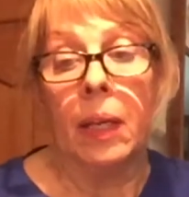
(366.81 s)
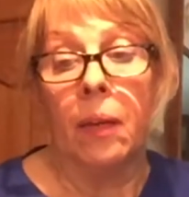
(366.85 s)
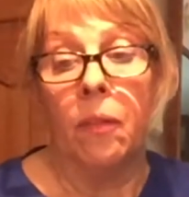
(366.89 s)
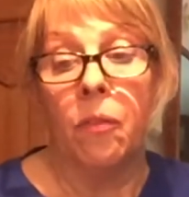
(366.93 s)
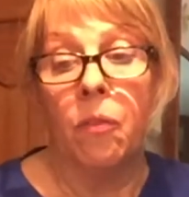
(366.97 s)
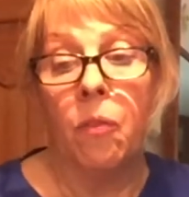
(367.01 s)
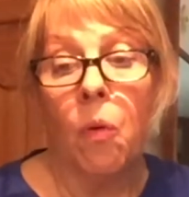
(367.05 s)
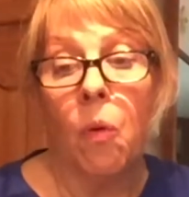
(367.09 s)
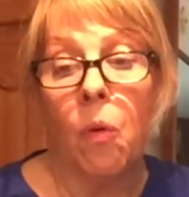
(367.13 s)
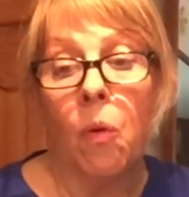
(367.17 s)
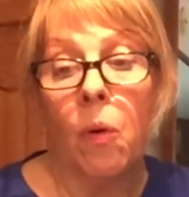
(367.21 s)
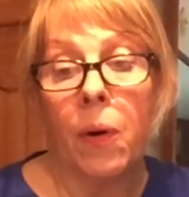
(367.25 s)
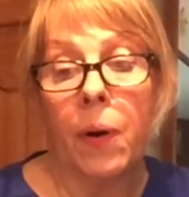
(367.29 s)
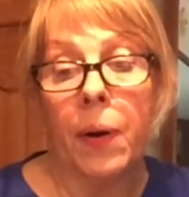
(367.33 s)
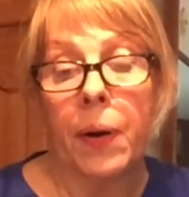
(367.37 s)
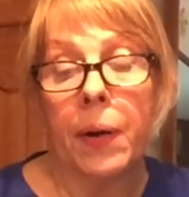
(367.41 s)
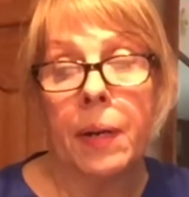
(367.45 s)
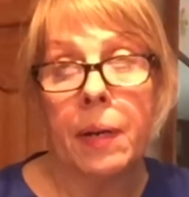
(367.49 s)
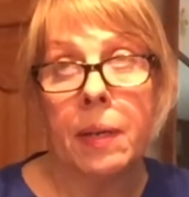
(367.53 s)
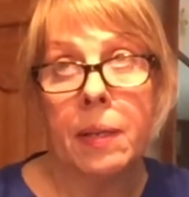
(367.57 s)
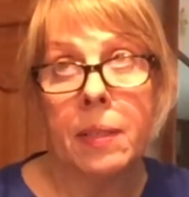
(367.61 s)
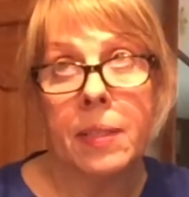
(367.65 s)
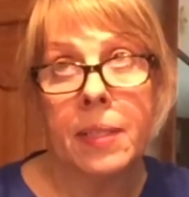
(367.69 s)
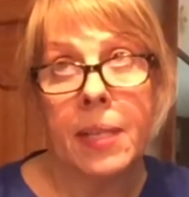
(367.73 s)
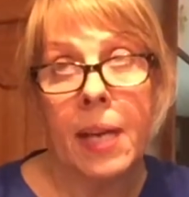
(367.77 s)
for
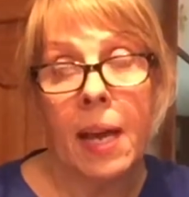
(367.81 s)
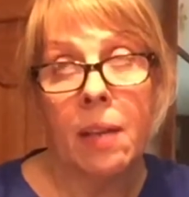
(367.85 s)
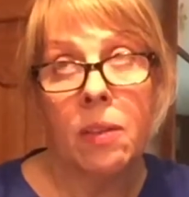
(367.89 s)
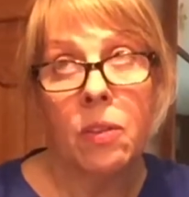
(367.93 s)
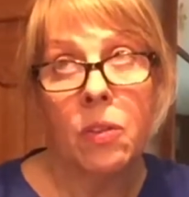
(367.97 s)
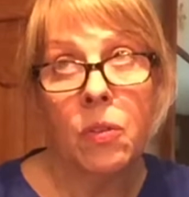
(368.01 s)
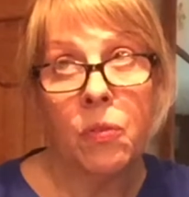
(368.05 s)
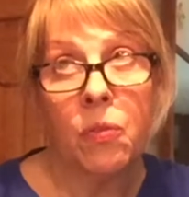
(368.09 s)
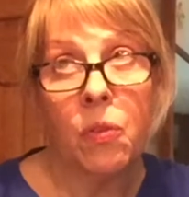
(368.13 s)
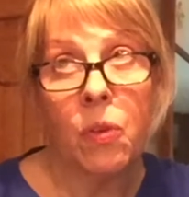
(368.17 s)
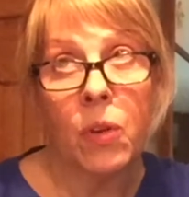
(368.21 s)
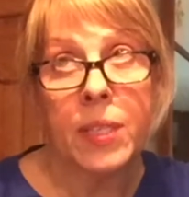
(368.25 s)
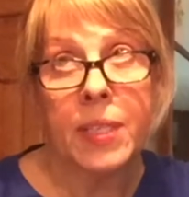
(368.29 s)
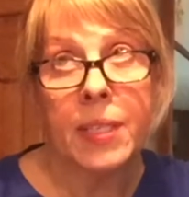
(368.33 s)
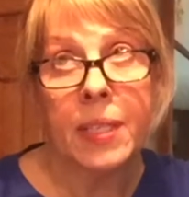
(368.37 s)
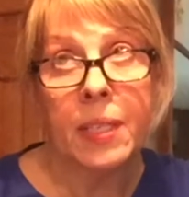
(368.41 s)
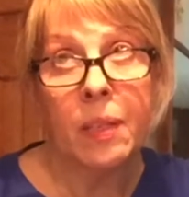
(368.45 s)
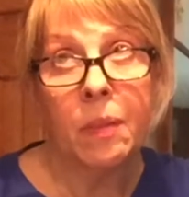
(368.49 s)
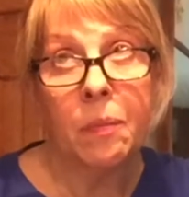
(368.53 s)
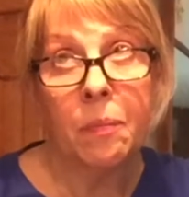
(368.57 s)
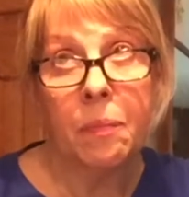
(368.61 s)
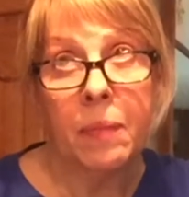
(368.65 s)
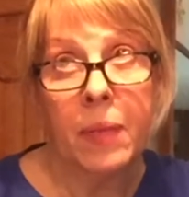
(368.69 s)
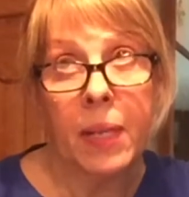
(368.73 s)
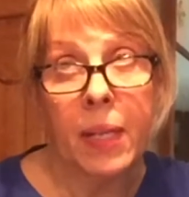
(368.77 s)
10 to
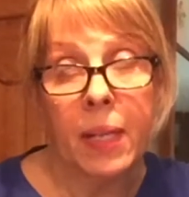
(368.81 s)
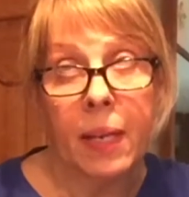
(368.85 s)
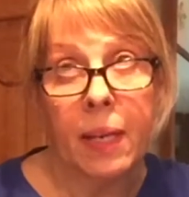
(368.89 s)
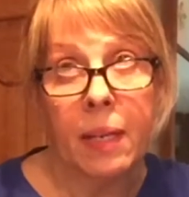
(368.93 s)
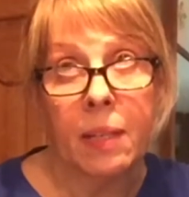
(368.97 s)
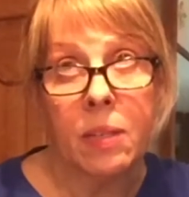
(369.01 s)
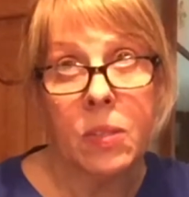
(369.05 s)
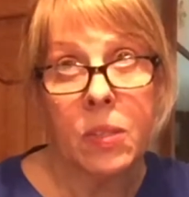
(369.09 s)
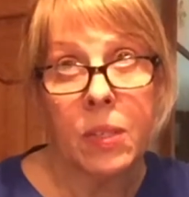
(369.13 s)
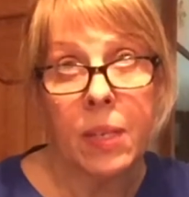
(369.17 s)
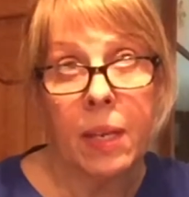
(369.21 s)
14 minutes.